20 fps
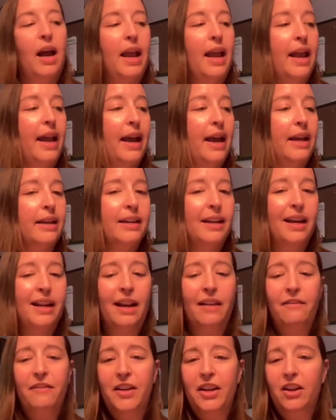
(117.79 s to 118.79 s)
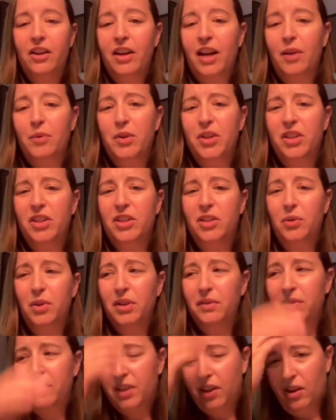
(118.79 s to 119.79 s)
and I figured I would just sort
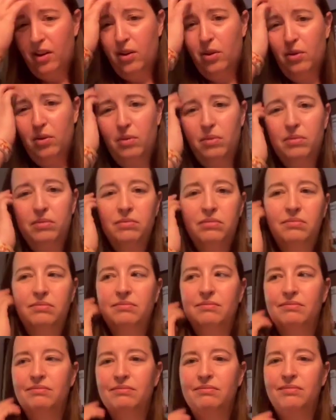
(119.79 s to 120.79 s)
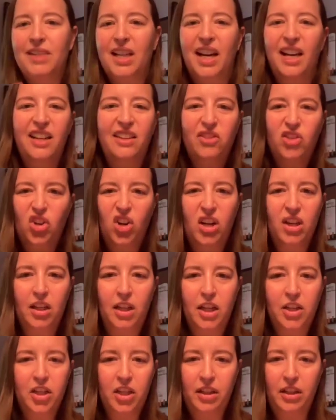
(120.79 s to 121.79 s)
of go kind of
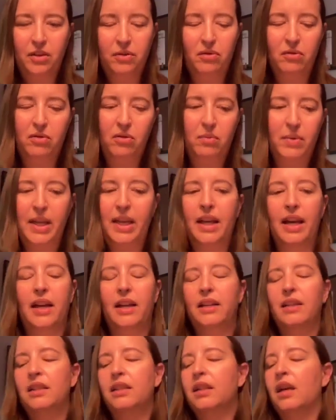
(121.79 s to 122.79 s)
chronologically through the weekend.